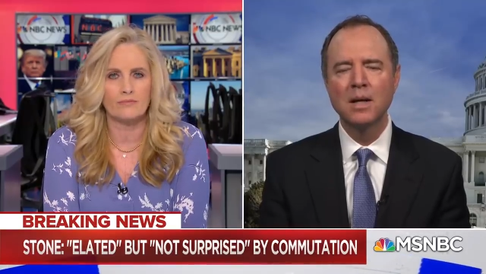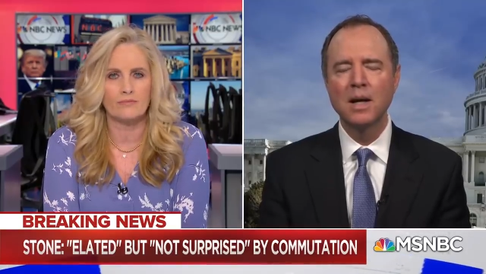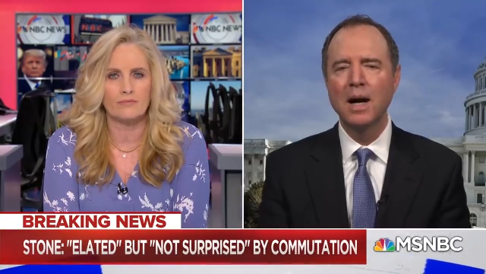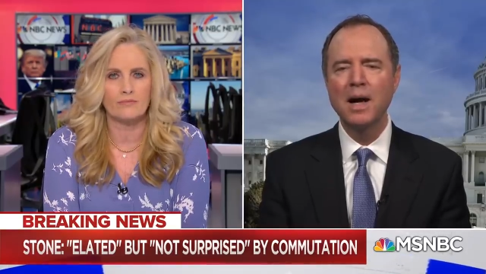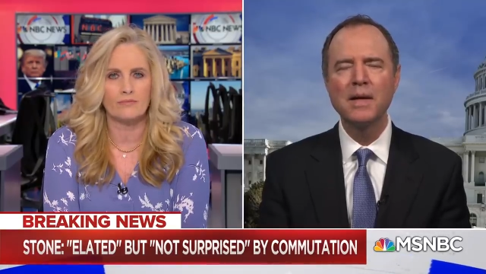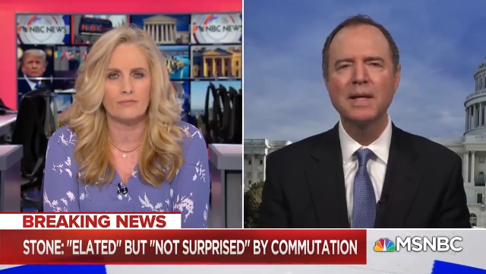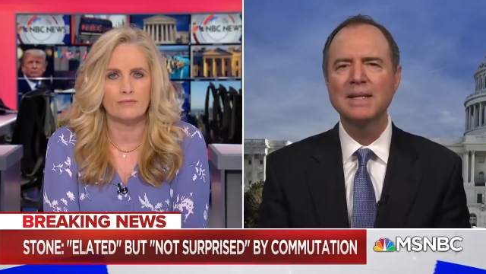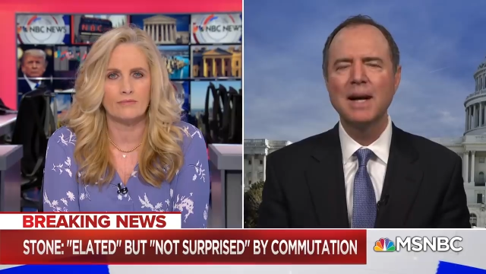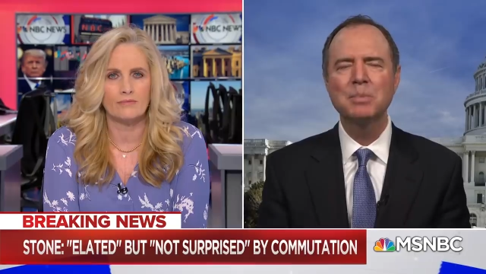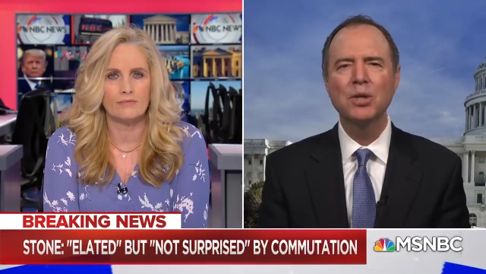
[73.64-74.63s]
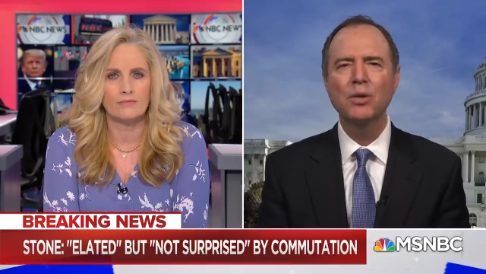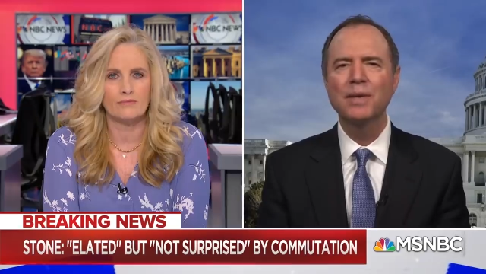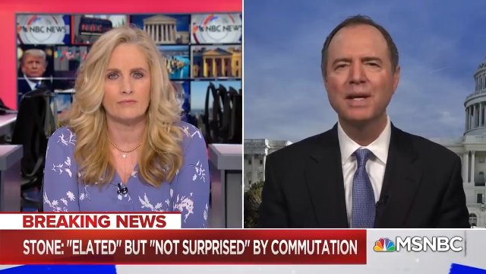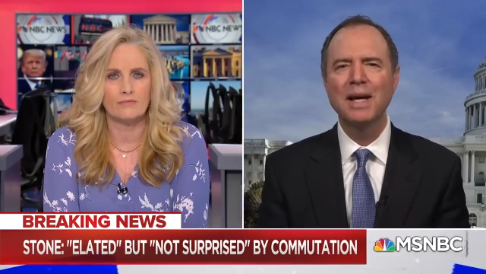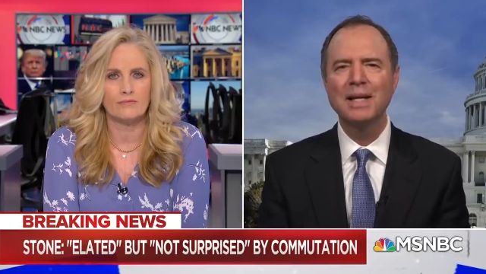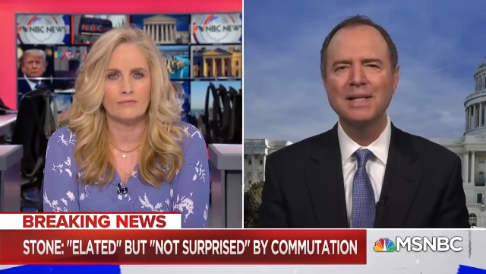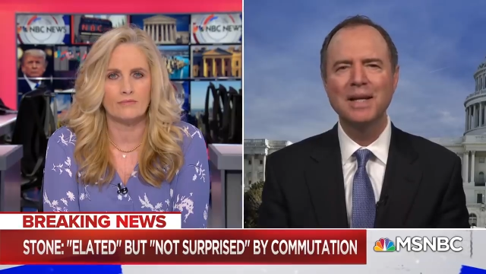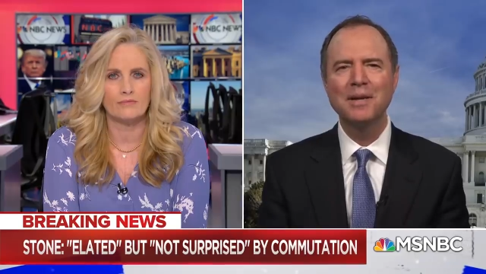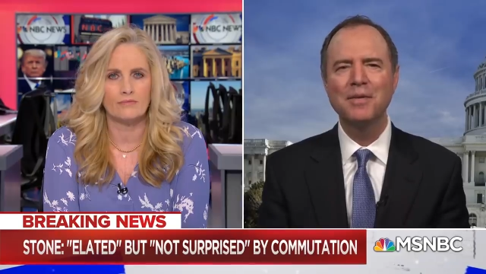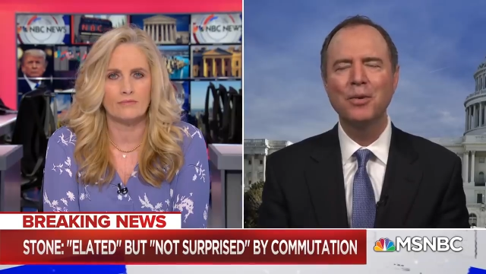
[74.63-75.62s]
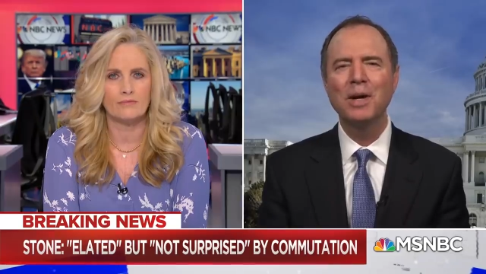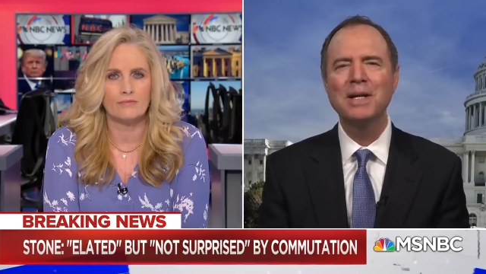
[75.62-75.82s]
Speaker 1: I think that's absolutely the case. And if there were any